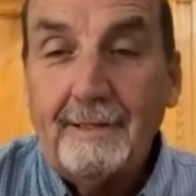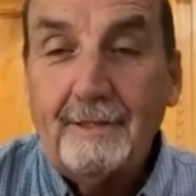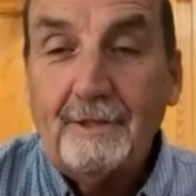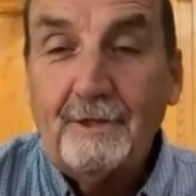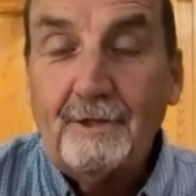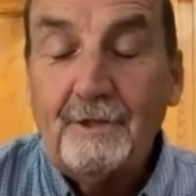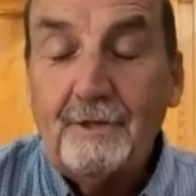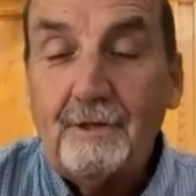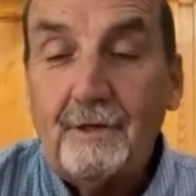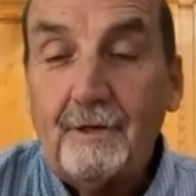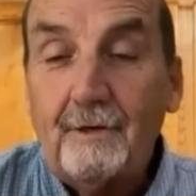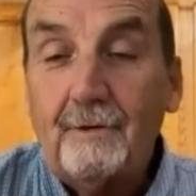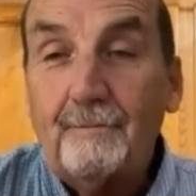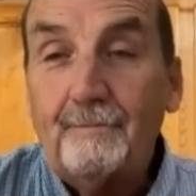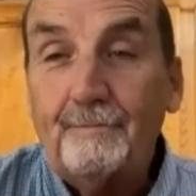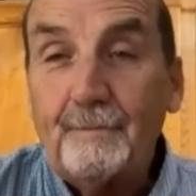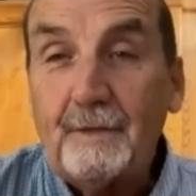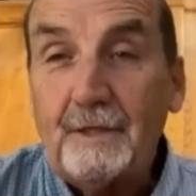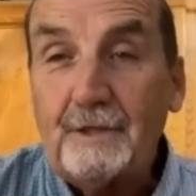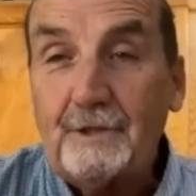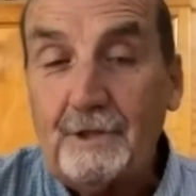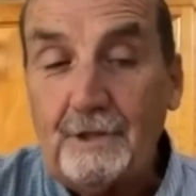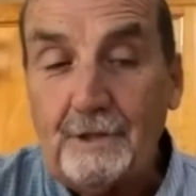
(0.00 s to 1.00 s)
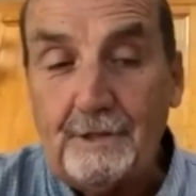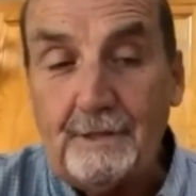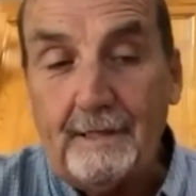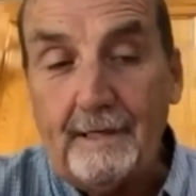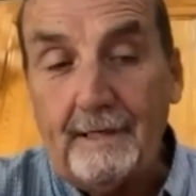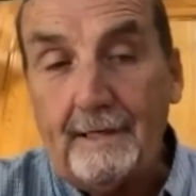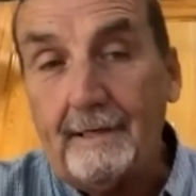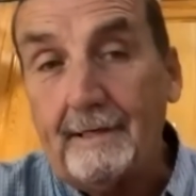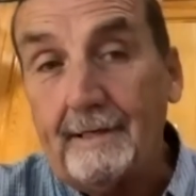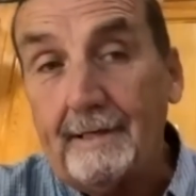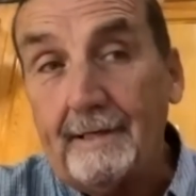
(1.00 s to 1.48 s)
So she's
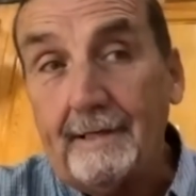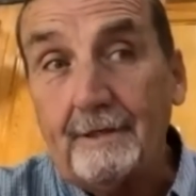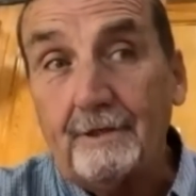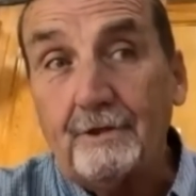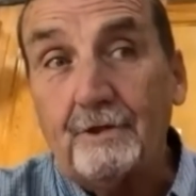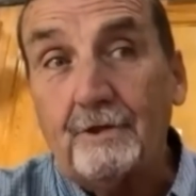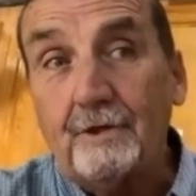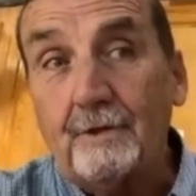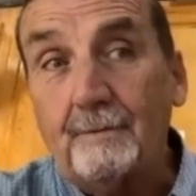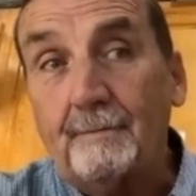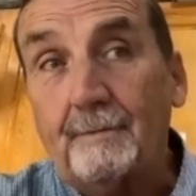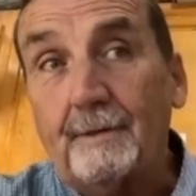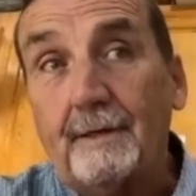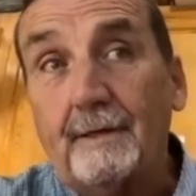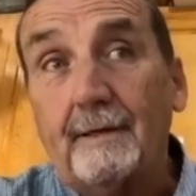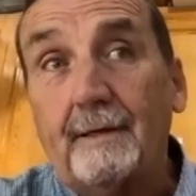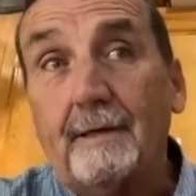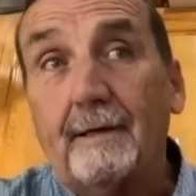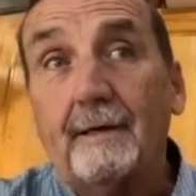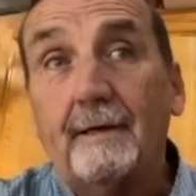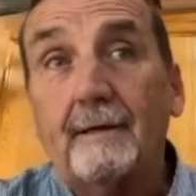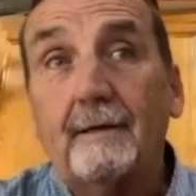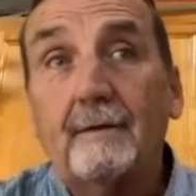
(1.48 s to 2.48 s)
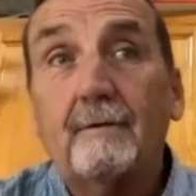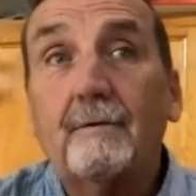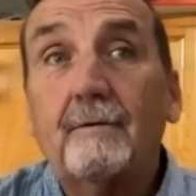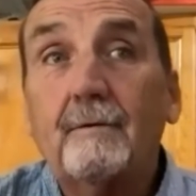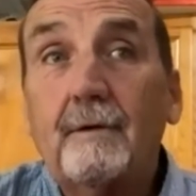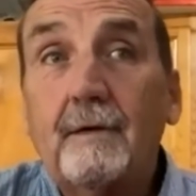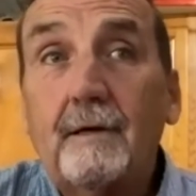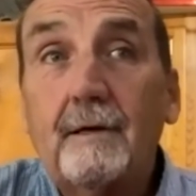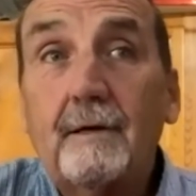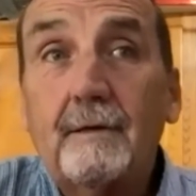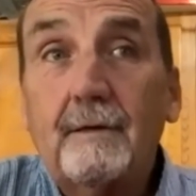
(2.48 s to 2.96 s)
standing next to me,
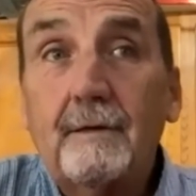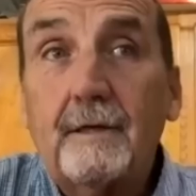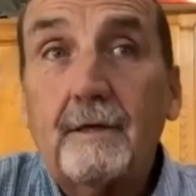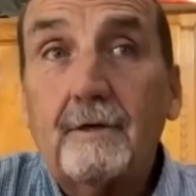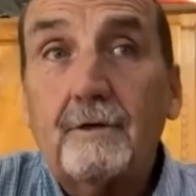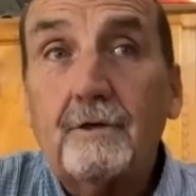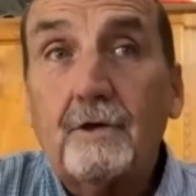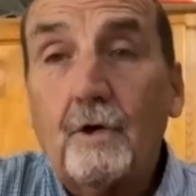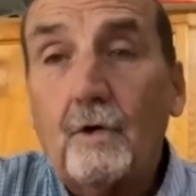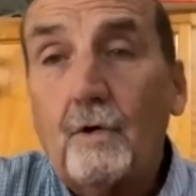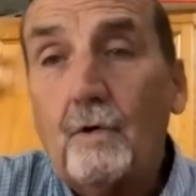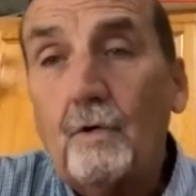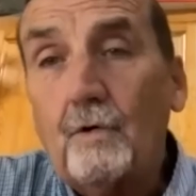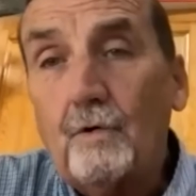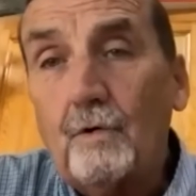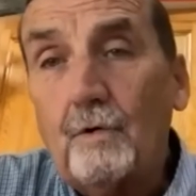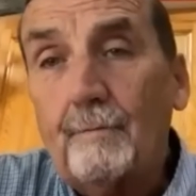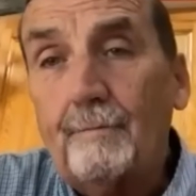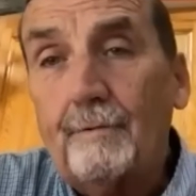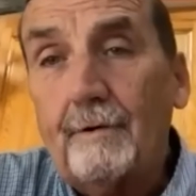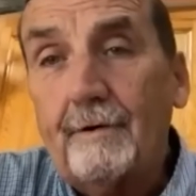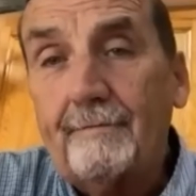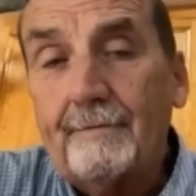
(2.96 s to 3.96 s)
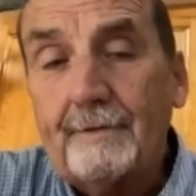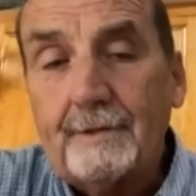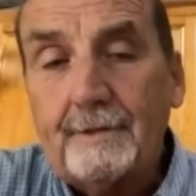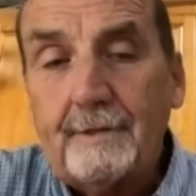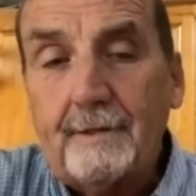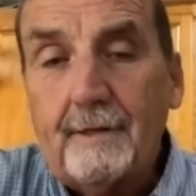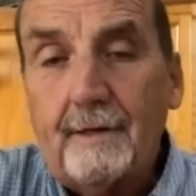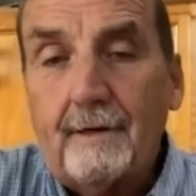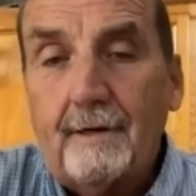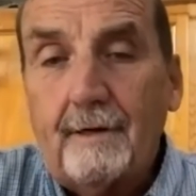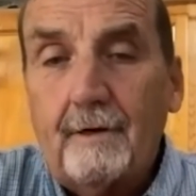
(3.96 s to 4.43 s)
and there's a whole group of us
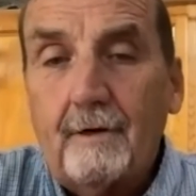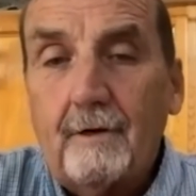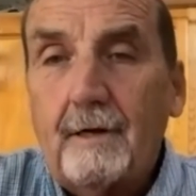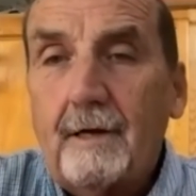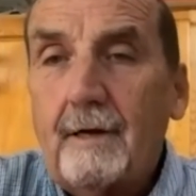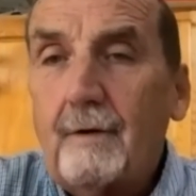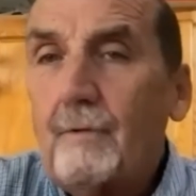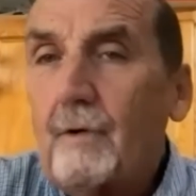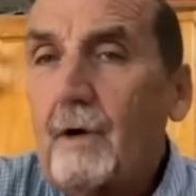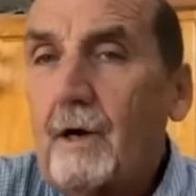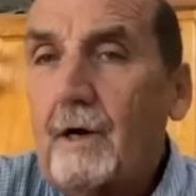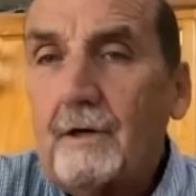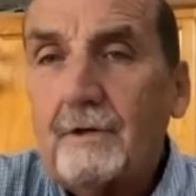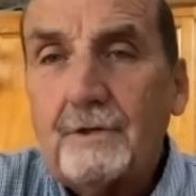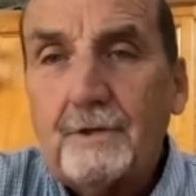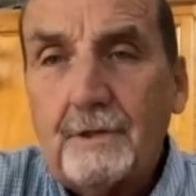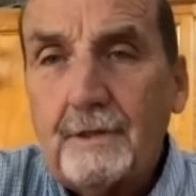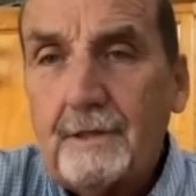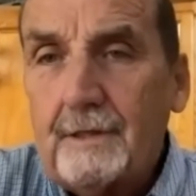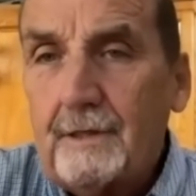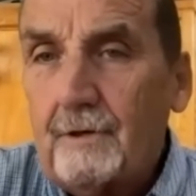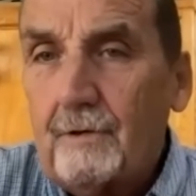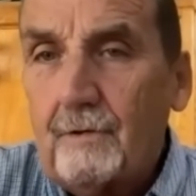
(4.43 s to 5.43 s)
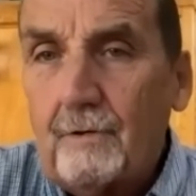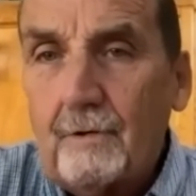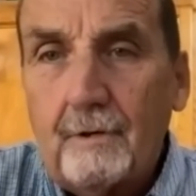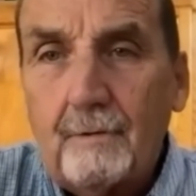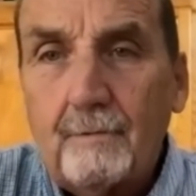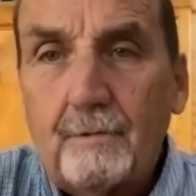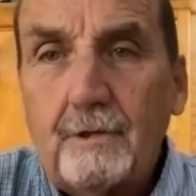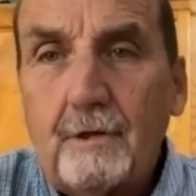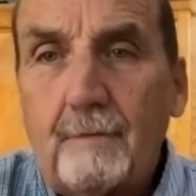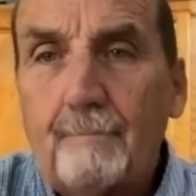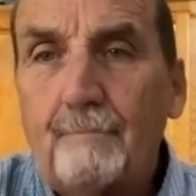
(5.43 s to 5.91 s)
there, and they were all seeing
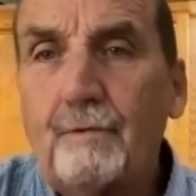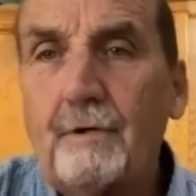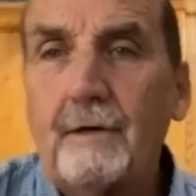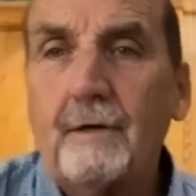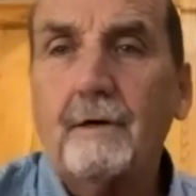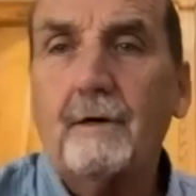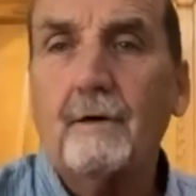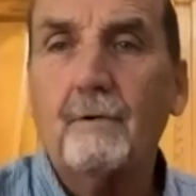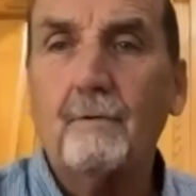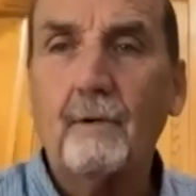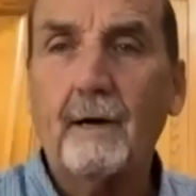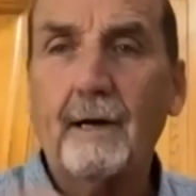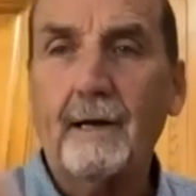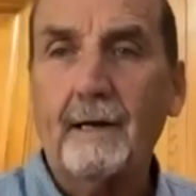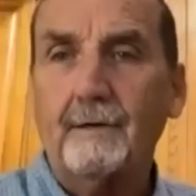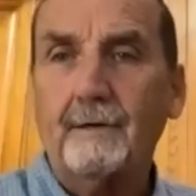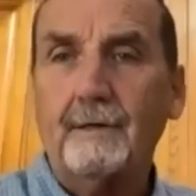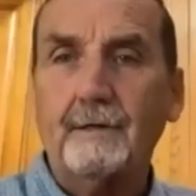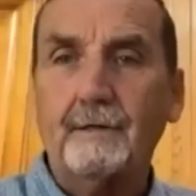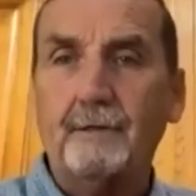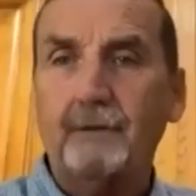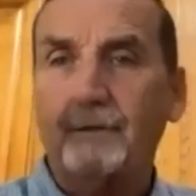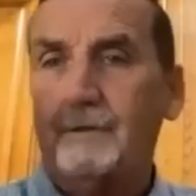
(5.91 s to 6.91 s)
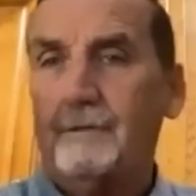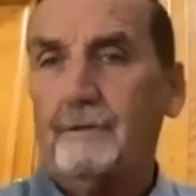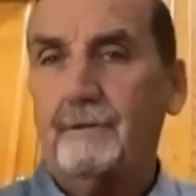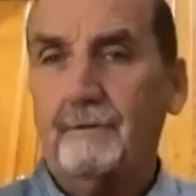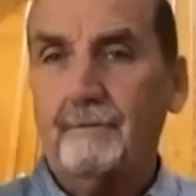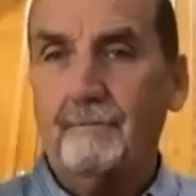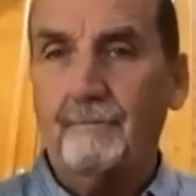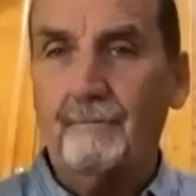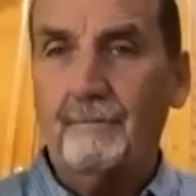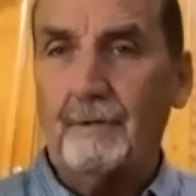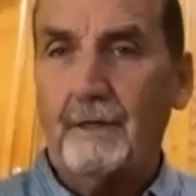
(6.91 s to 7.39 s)
orbs appearing around us.
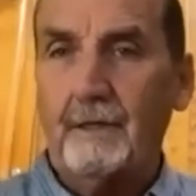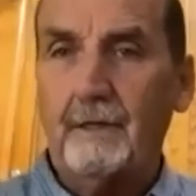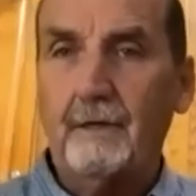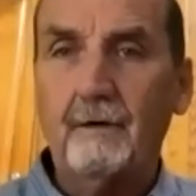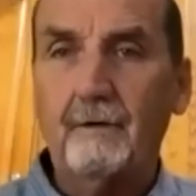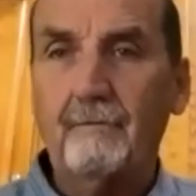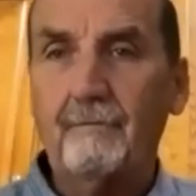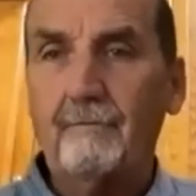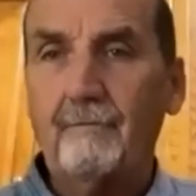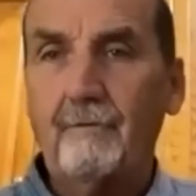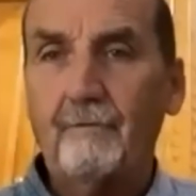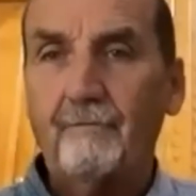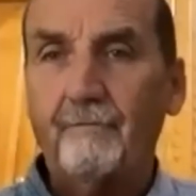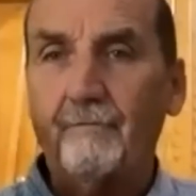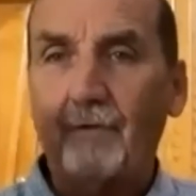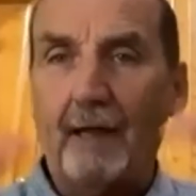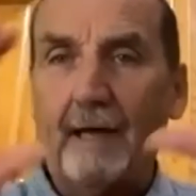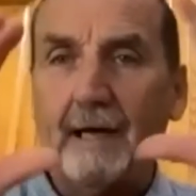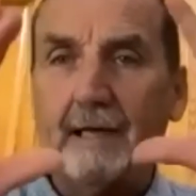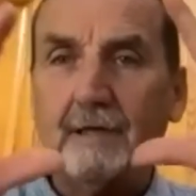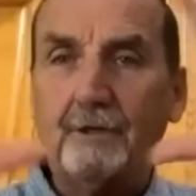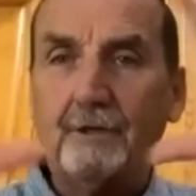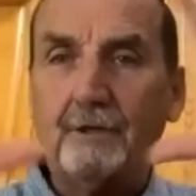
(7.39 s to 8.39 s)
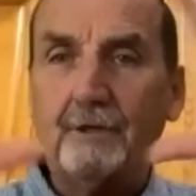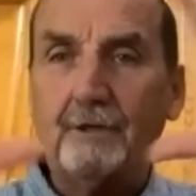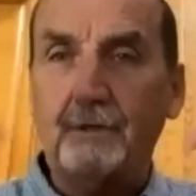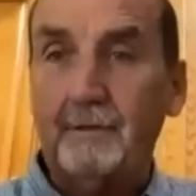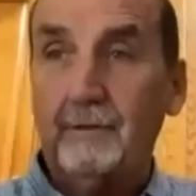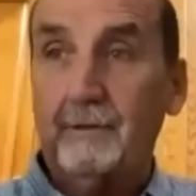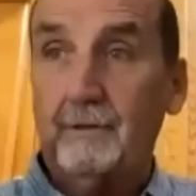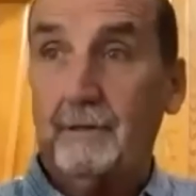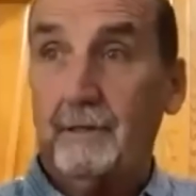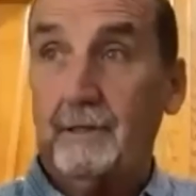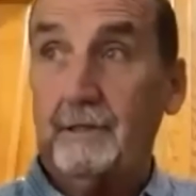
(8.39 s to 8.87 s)
You know, last
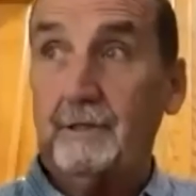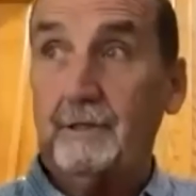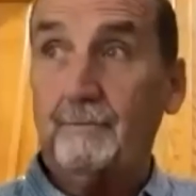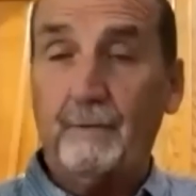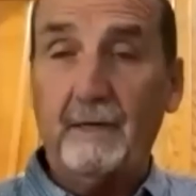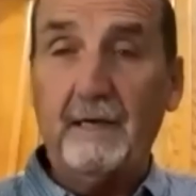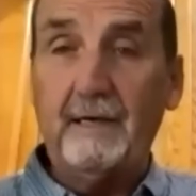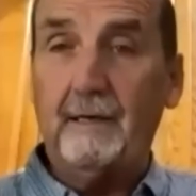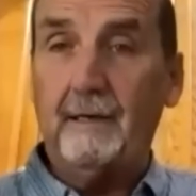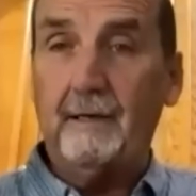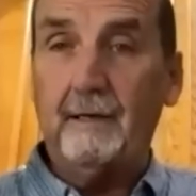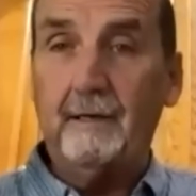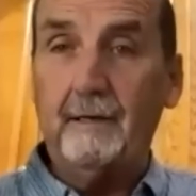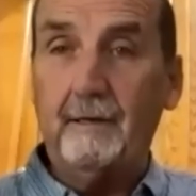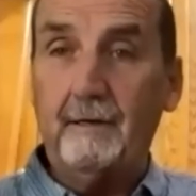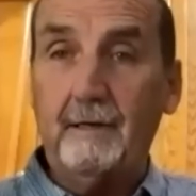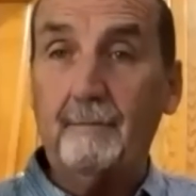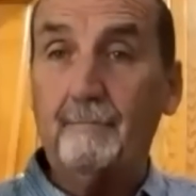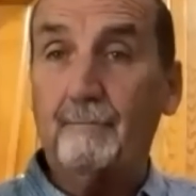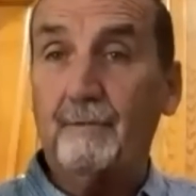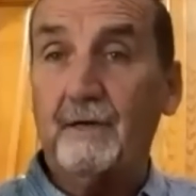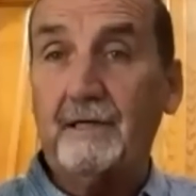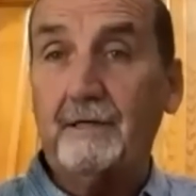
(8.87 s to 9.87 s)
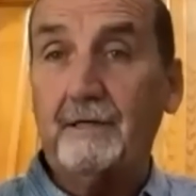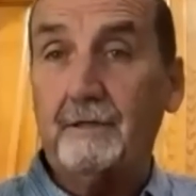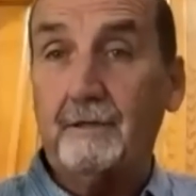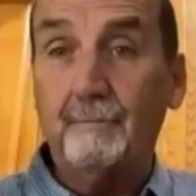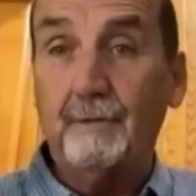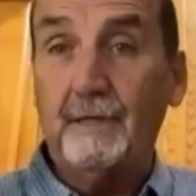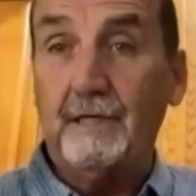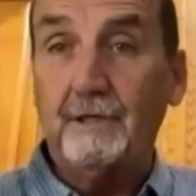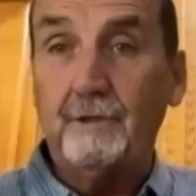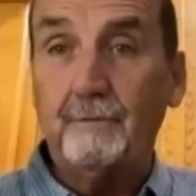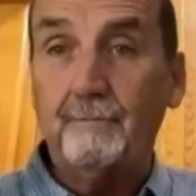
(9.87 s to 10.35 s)
this big, they get big as a
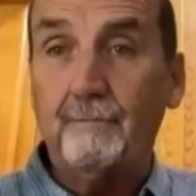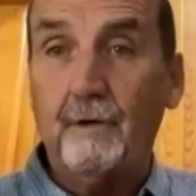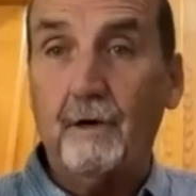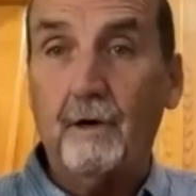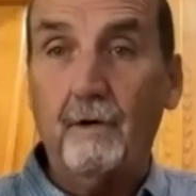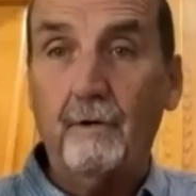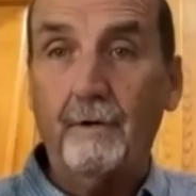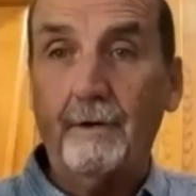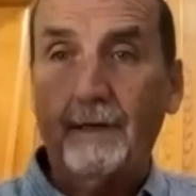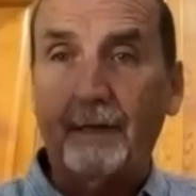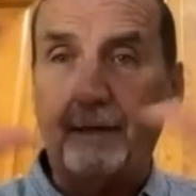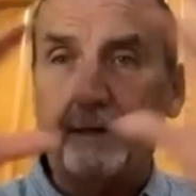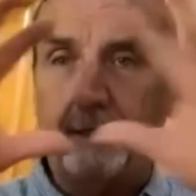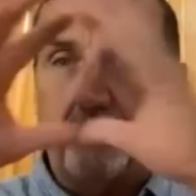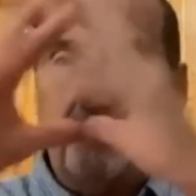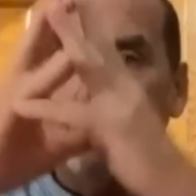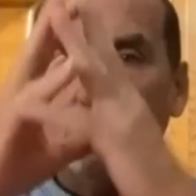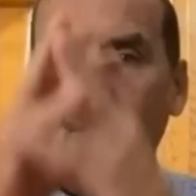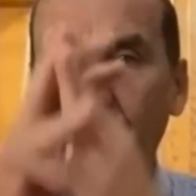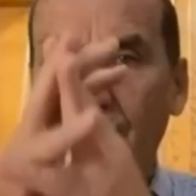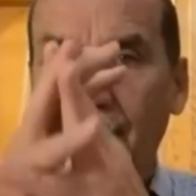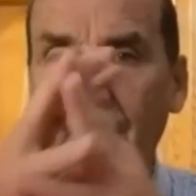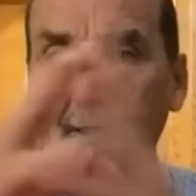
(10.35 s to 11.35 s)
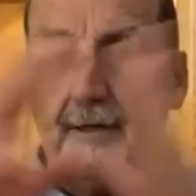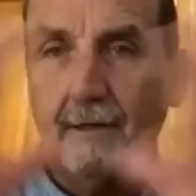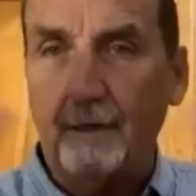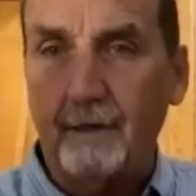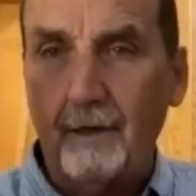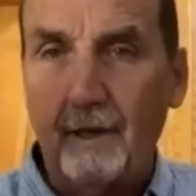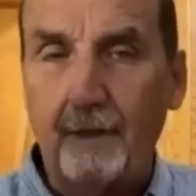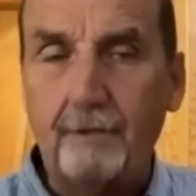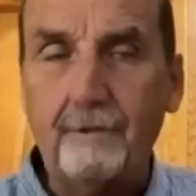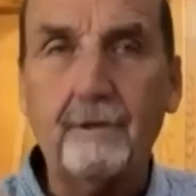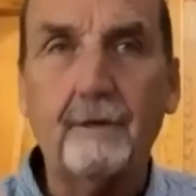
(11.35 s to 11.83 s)
beach ball, and then they shrink to
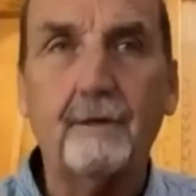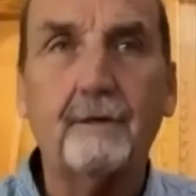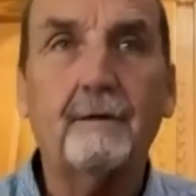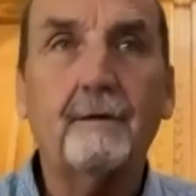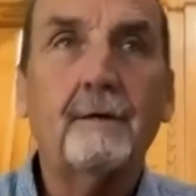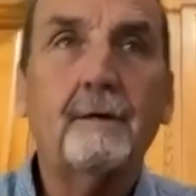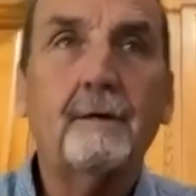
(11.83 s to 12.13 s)
nothing,